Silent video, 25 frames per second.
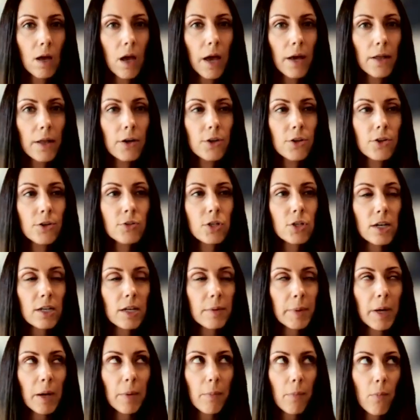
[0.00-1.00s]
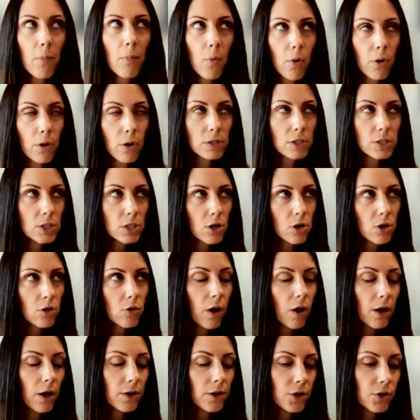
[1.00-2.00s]
And are you talking about more so
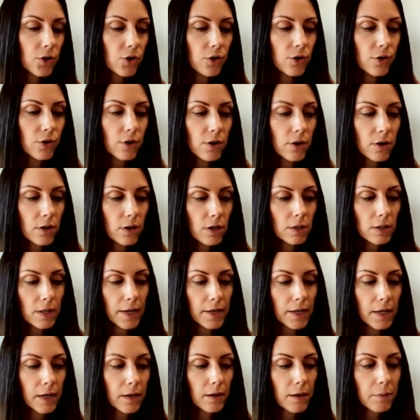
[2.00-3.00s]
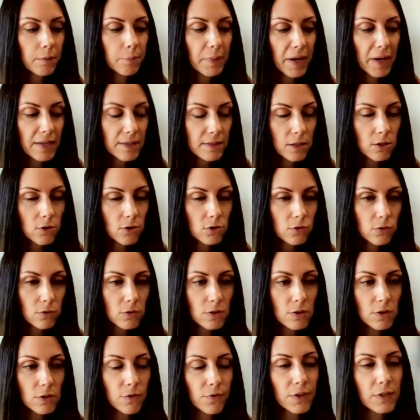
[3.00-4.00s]
on your like pest control
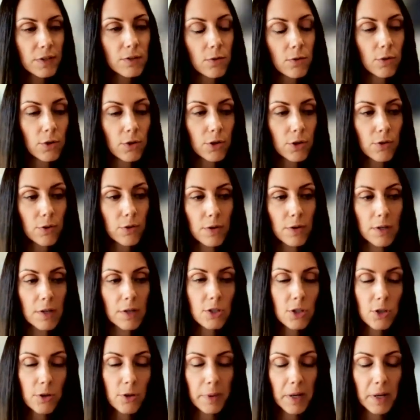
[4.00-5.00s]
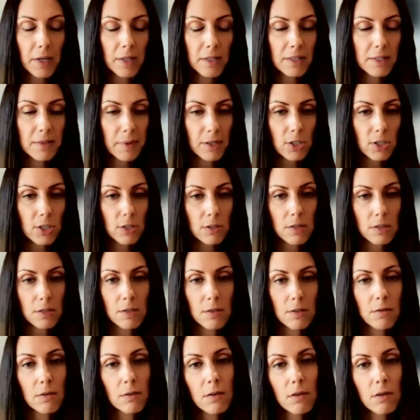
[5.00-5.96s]
service or your termite inspections?